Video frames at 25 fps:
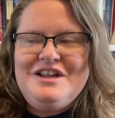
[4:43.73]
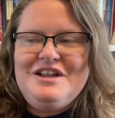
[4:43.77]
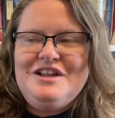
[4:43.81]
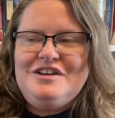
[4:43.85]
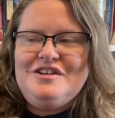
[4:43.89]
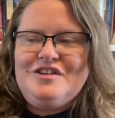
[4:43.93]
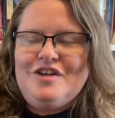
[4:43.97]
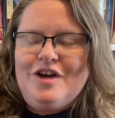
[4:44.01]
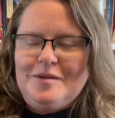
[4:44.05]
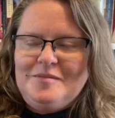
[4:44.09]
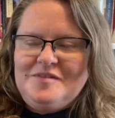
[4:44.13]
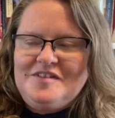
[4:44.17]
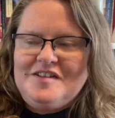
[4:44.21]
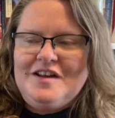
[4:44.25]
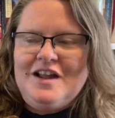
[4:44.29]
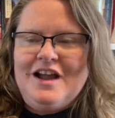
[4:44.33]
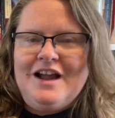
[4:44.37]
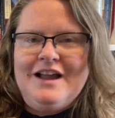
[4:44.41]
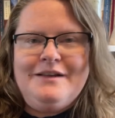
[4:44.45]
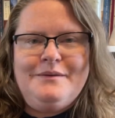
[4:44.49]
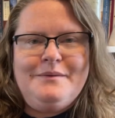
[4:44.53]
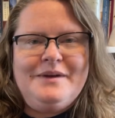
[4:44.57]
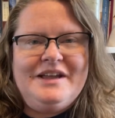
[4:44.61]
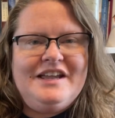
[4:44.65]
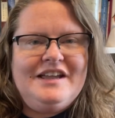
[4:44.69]
Tomson
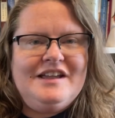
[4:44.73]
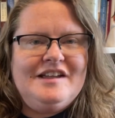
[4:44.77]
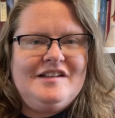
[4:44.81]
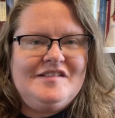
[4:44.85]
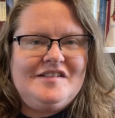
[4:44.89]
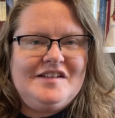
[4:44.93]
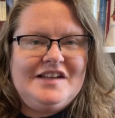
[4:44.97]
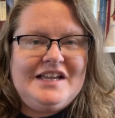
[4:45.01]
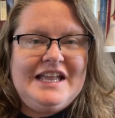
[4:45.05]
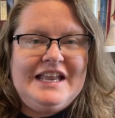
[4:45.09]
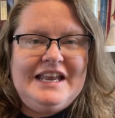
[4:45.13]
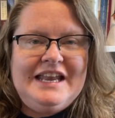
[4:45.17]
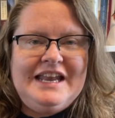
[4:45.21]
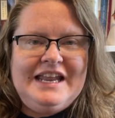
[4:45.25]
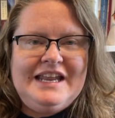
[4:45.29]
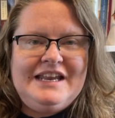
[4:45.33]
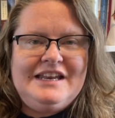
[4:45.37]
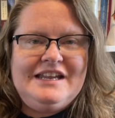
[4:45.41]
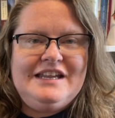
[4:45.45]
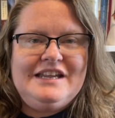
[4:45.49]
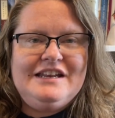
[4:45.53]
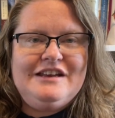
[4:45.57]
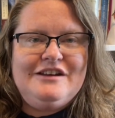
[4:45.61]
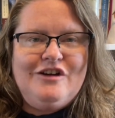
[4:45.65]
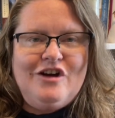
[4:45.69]
Highway is a
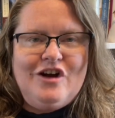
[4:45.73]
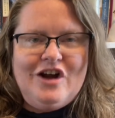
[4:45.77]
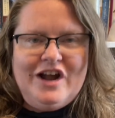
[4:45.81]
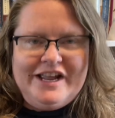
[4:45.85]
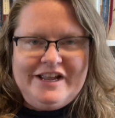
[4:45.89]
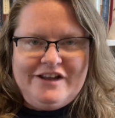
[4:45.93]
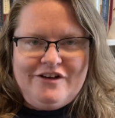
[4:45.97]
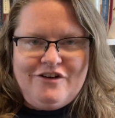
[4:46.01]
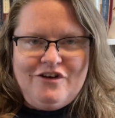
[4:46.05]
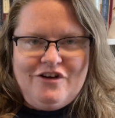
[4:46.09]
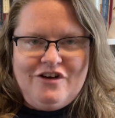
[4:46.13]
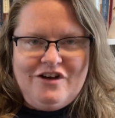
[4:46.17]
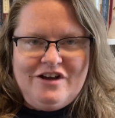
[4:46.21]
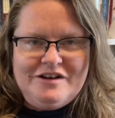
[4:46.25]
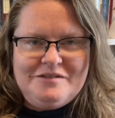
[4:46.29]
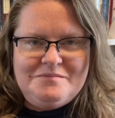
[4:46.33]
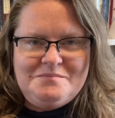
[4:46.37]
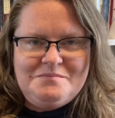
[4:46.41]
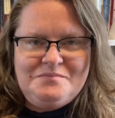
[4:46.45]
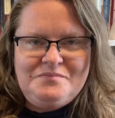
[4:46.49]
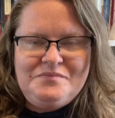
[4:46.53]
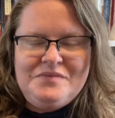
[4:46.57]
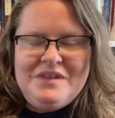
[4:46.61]
Canadian icon,